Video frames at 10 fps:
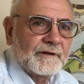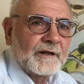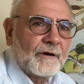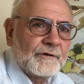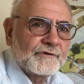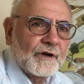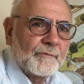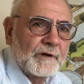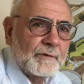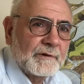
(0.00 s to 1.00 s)
Now in
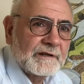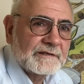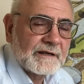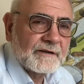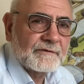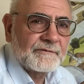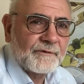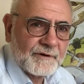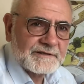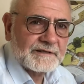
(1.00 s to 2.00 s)
Germany we discuss a
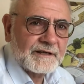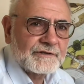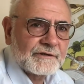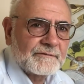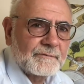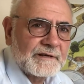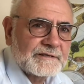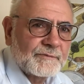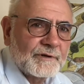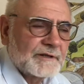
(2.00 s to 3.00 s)
4th stage of
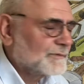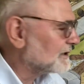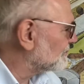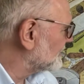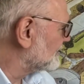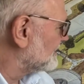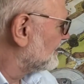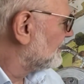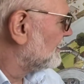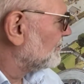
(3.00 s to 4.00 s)
wastewater treatment
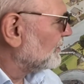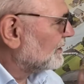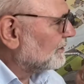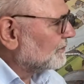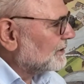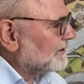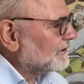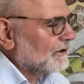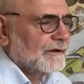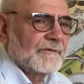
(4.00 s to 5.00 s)
because we have a
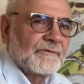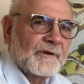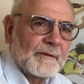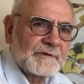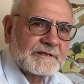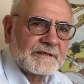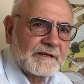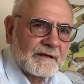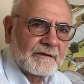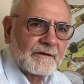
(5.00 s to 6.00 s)
lot of pharmacy
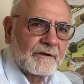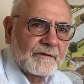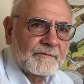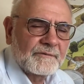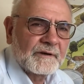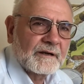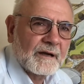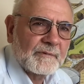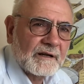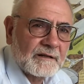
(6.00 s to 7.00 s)
and a lot of
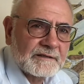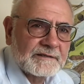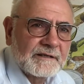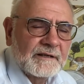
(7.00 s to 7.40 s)
chemicals.